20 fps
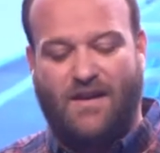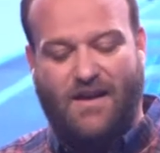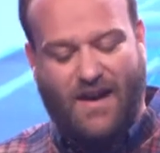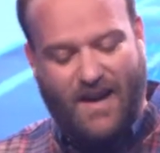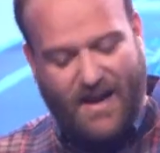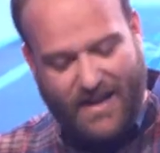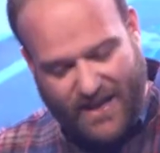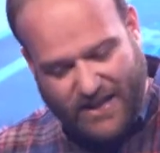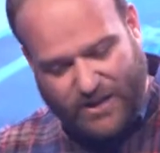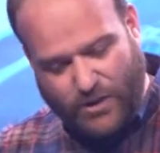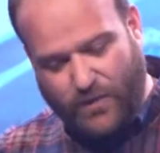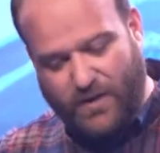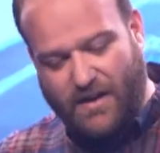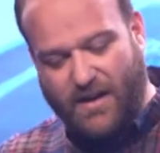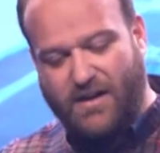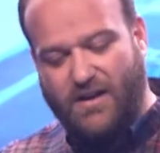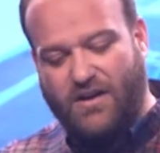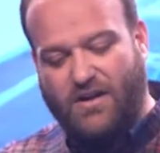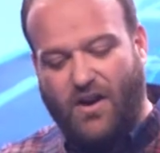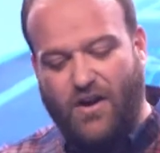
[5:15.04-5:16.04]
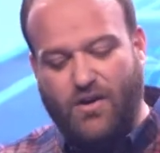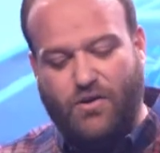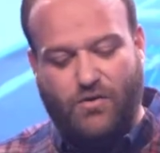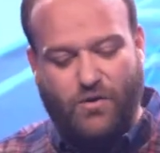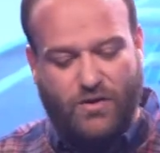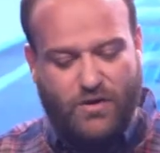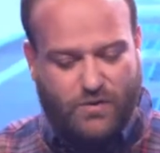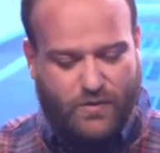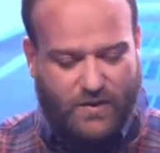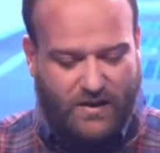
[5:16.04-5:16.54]
And that's what we're going to go
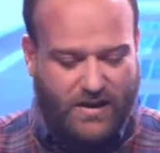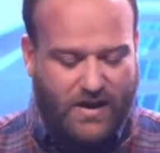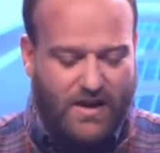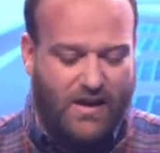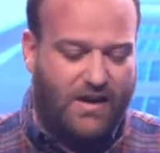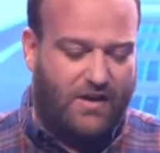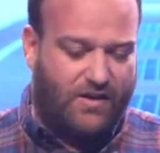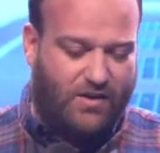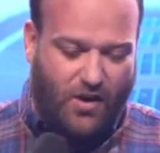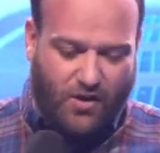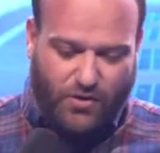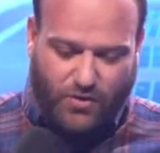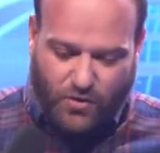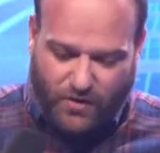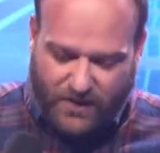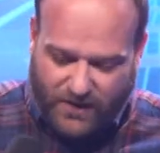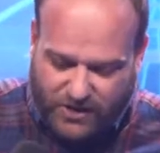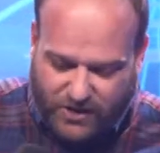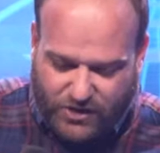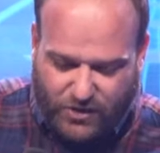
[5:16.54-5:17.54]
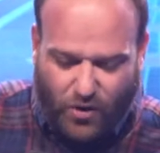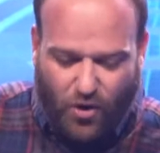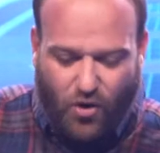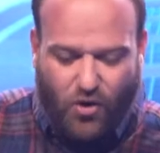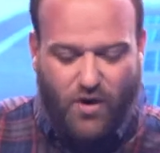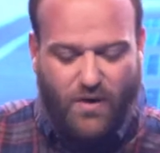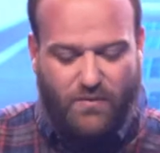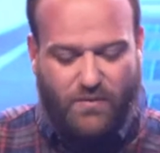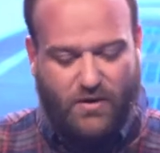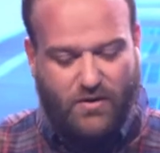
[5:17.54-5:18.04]
through as we go through this
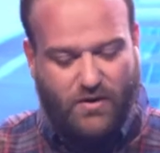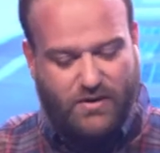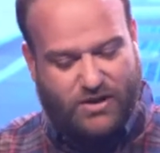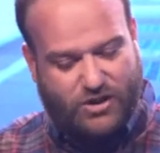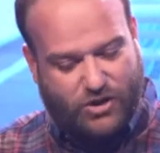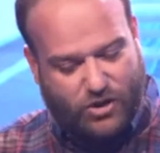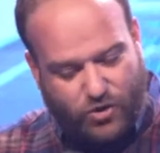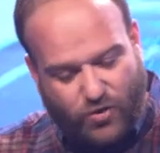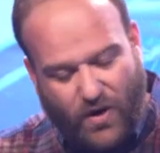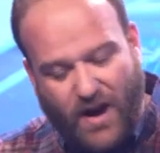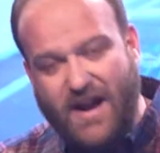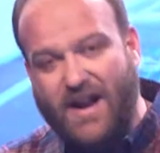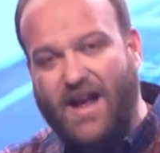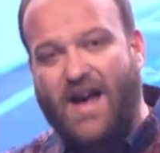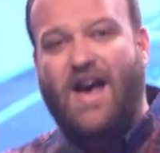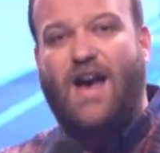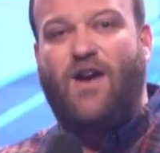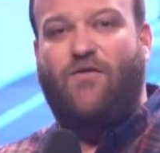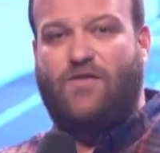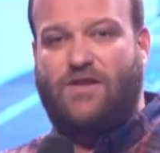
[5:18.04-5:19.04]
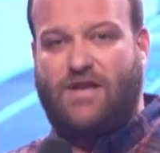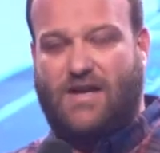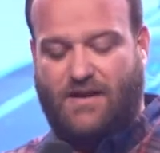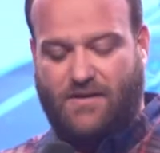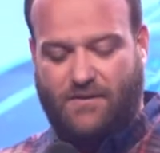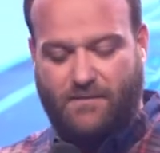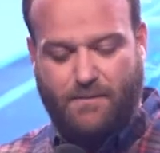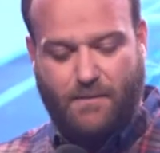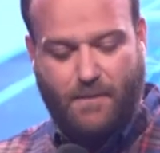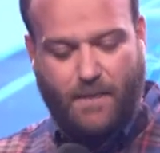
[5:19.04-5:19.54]
story because straight after
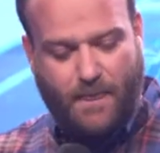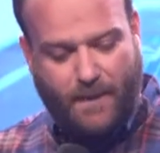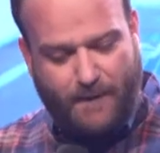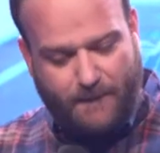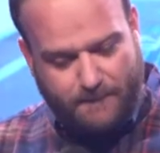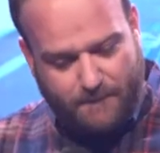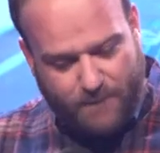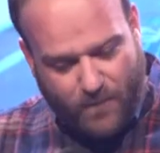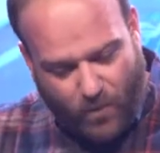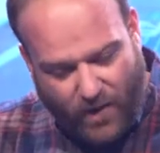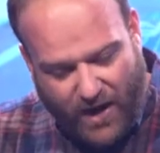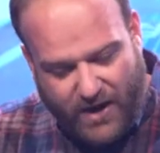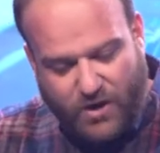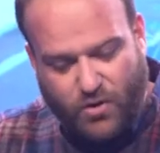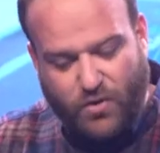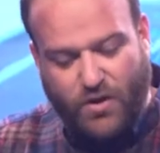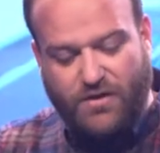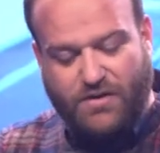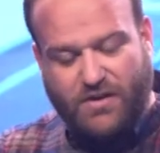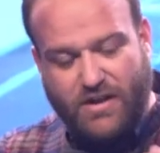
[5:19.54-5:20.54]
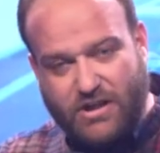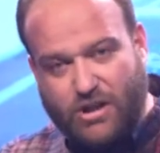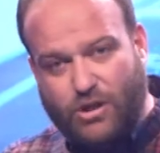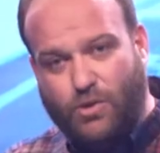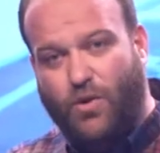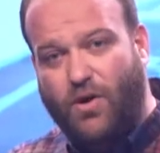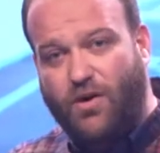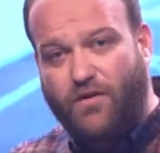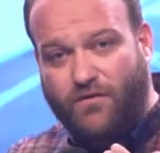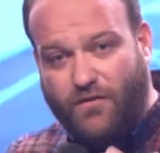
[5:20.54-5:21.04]
1 Corinthians
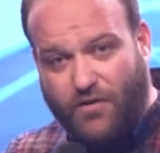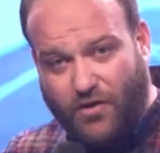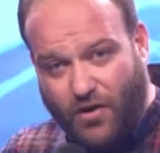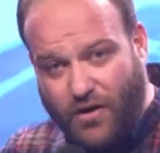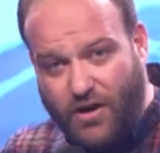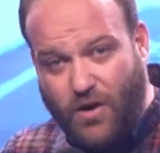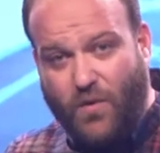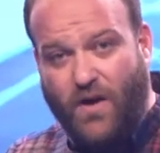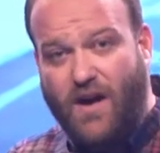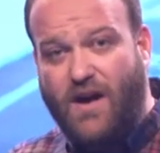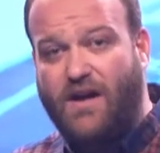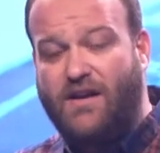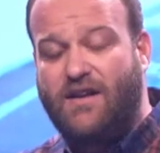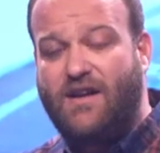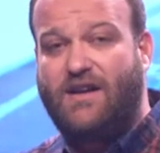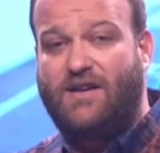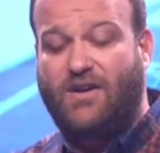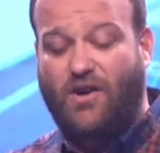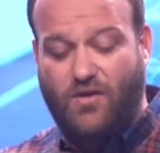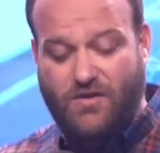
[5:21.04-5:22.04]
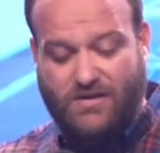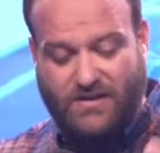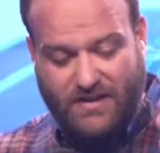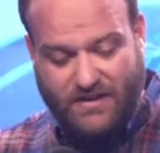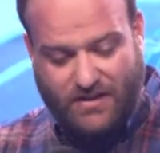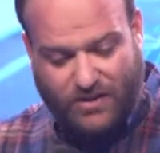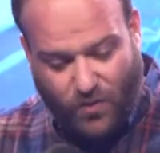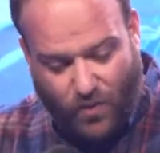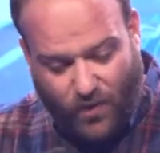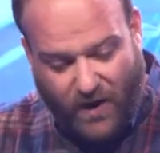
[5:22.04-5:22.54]
12 31, it goes
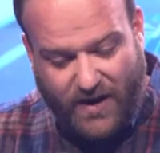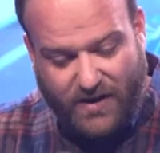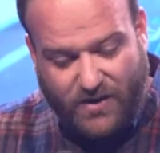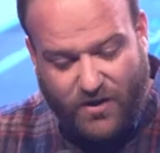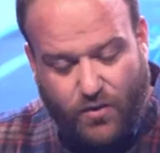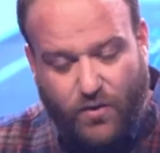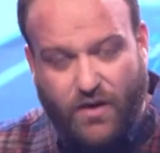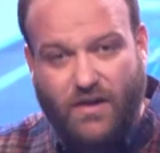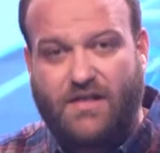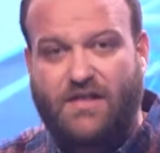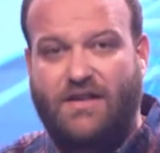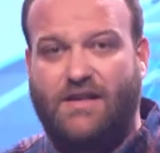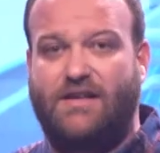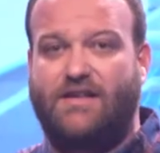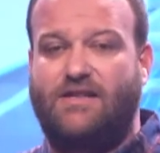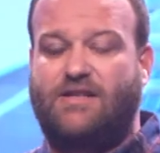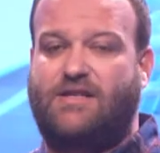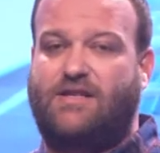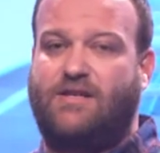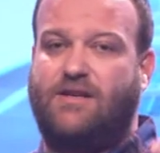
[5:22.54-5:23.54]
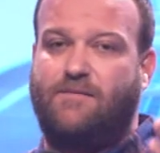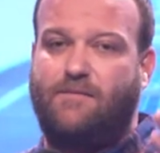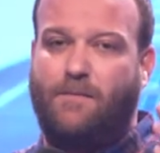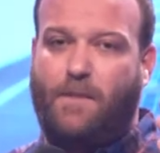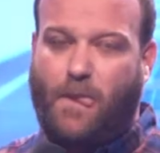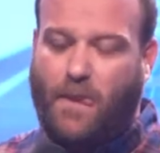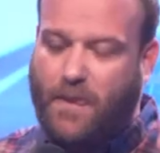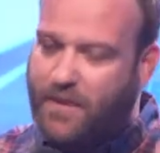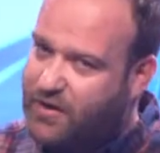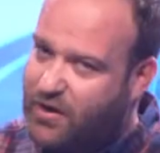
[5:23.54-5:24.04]
into 1 Corinthians
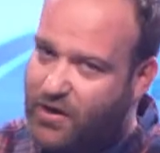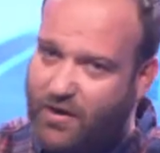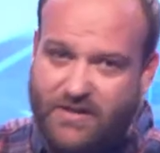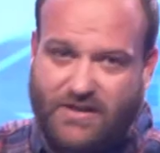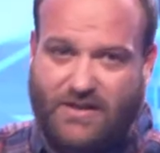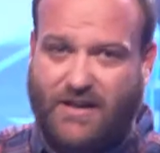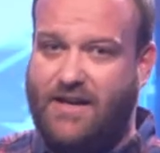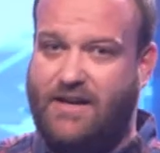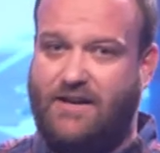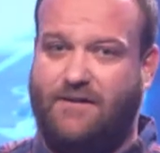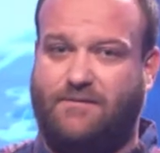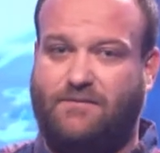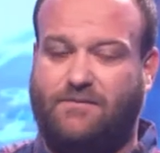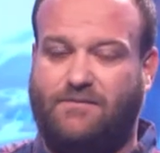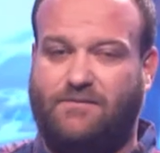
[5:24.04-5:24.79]
13.